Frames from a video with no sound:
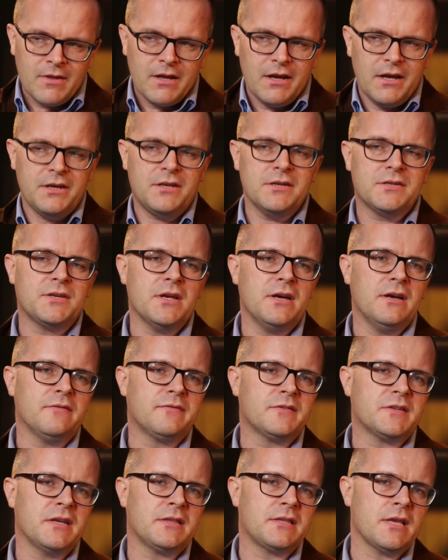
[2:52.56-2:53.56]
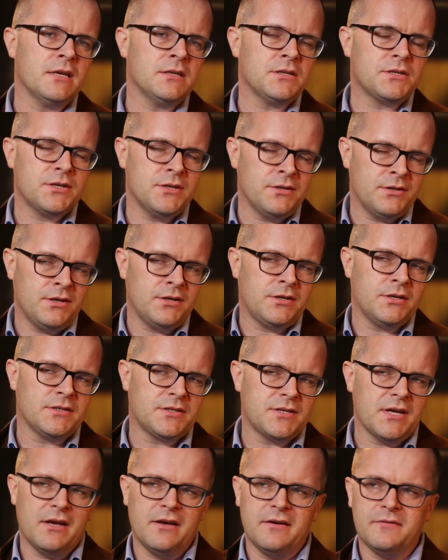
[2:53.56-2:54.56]
It deserves attention. It
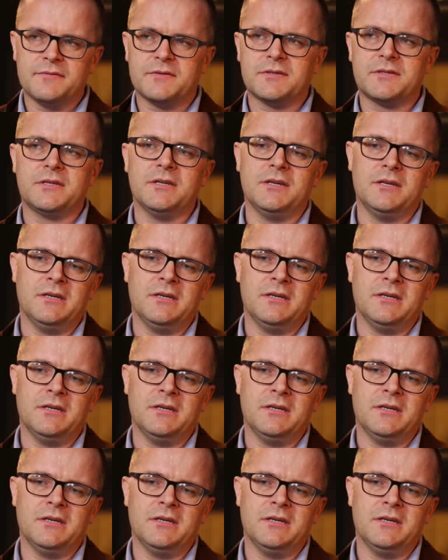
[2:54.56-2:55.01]
deserves